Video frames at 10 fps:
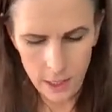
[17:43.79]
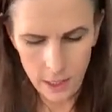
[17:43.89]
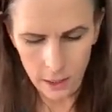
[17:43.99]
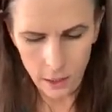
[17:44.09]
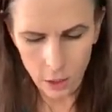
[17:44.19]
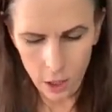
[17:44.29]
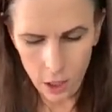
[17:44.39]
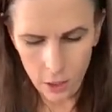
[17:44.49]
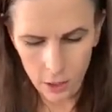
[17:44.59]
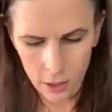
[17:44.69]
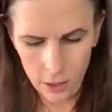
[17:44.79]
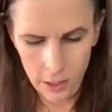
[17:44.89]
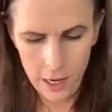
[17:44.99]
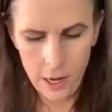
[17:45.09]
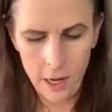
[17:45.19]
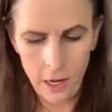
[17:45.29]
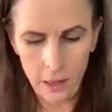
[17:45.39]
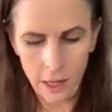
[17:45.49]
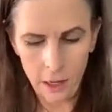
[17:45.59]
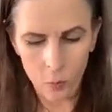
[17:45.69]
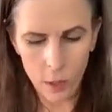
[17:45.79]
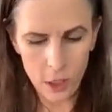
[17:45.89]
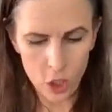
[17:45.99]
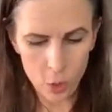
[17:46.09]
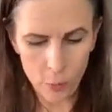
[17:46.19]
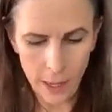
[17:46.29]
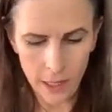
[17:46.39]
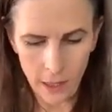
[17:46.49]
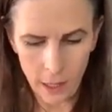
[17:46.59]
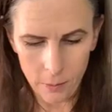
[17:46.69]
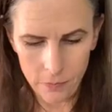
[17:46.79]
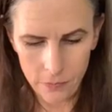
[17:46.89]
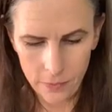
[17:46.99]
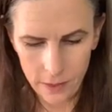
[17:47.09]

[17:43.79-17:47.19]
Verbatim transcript: in the cloth. And then once you bake them,